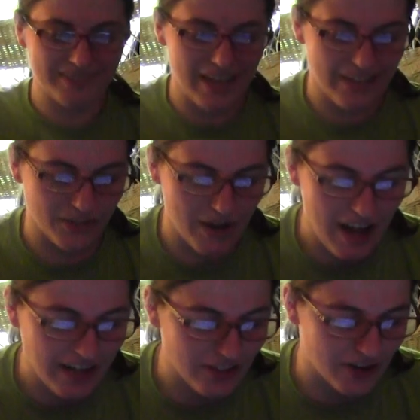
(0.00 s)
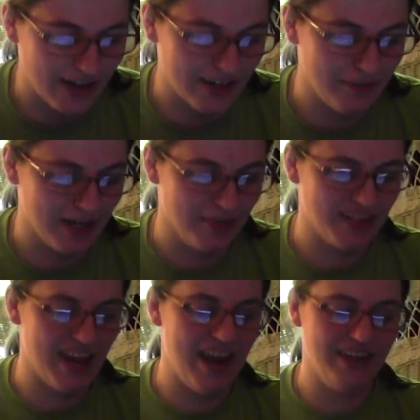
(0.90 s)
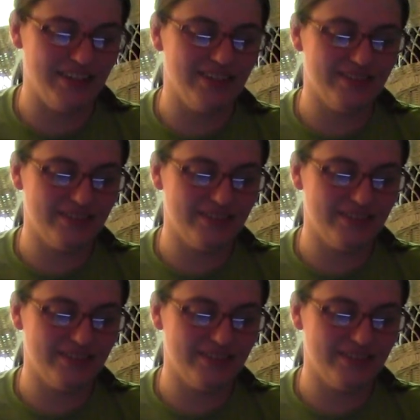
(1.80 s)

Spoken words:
Yeah, so any dragon becomes an 8.